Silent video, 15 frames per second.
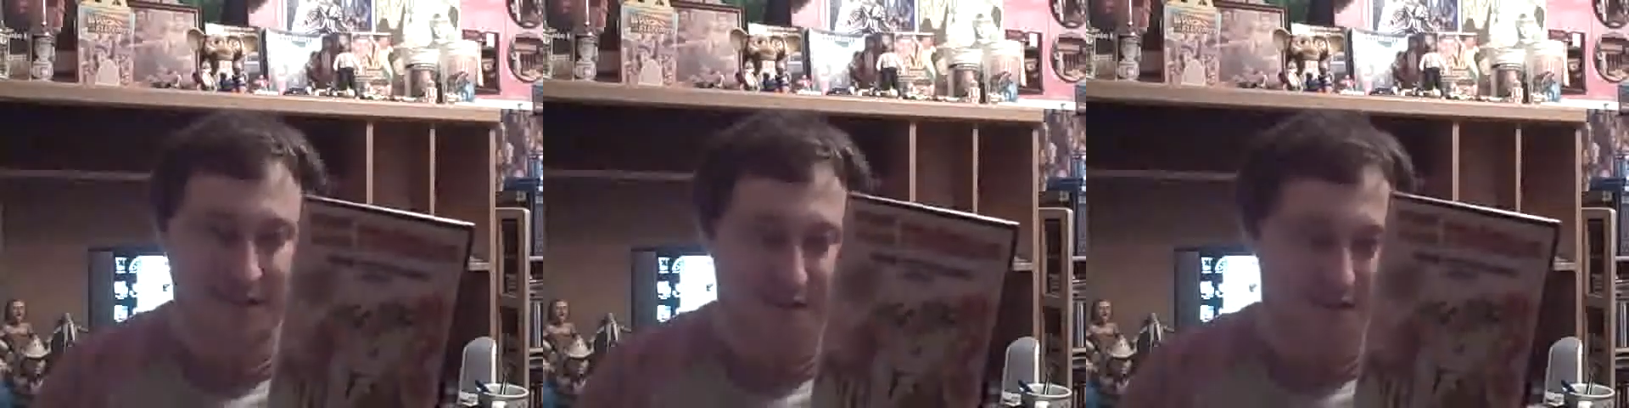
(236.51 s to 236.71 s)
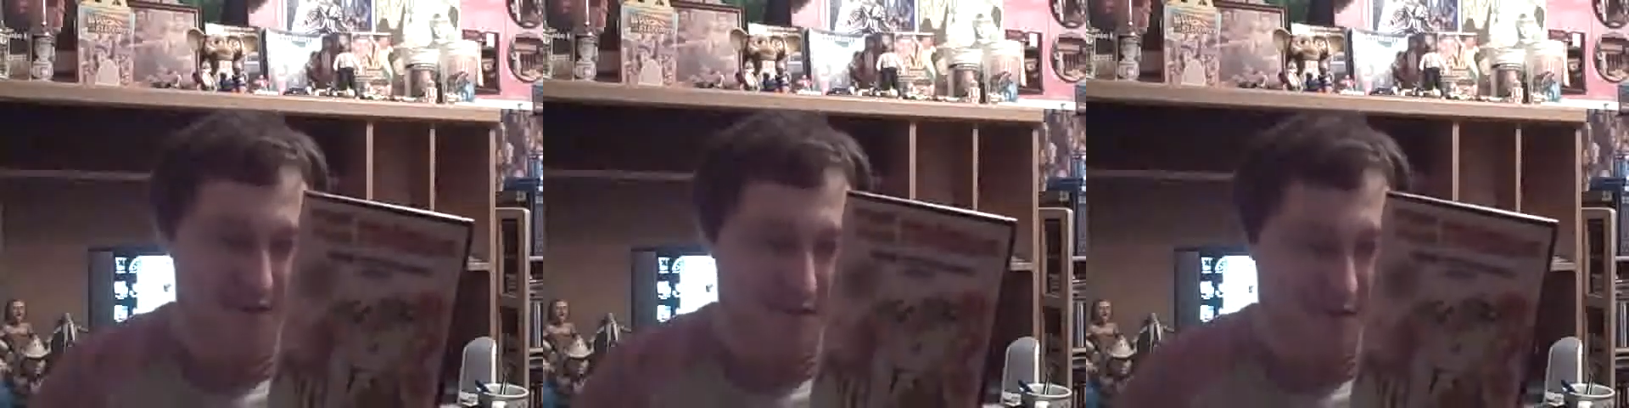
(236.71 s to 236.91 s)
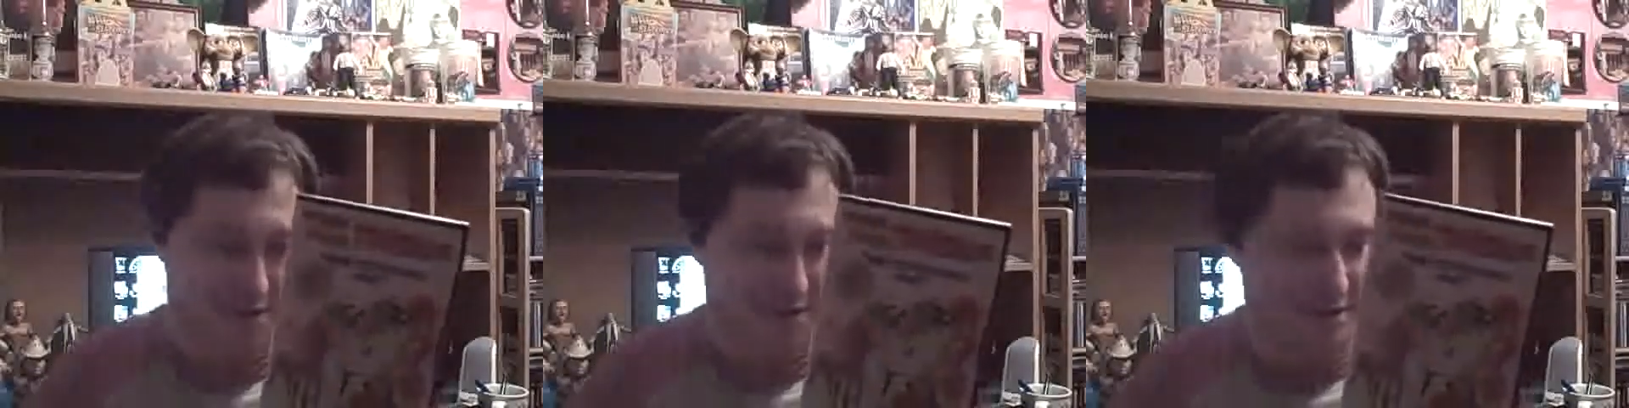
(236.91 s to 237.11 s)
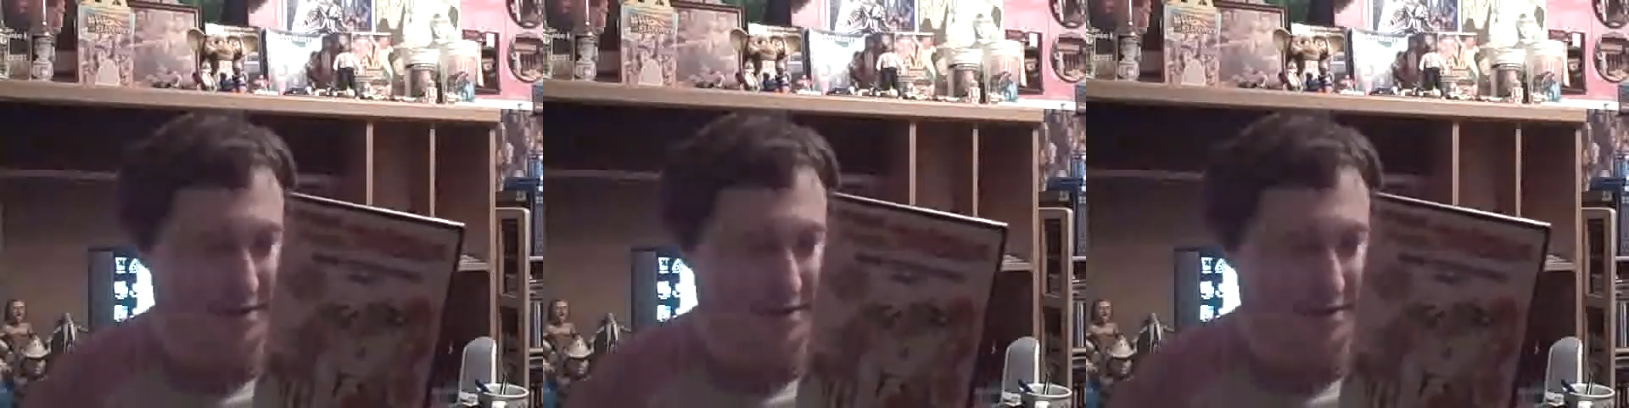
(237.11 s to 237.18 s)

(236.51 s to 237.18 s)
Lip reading: So,